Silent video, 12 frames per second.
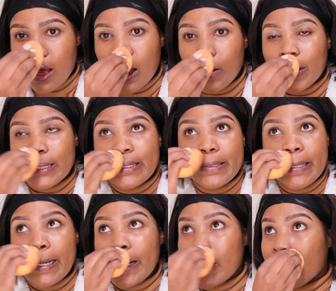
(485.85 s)
I was
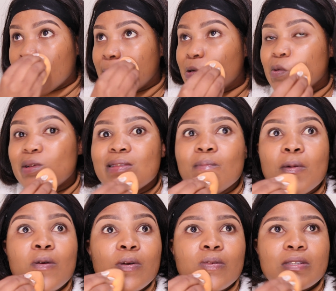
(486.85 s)
really not doing the
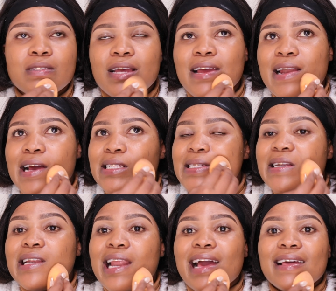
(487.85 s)
most, and I
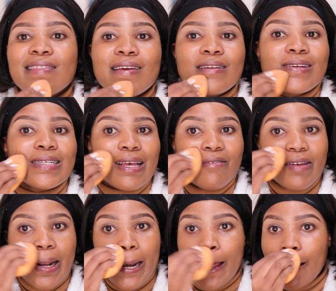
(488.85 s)
didn't like that because I
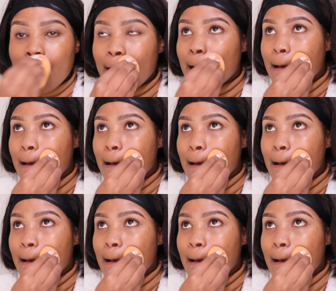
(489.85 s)
felt like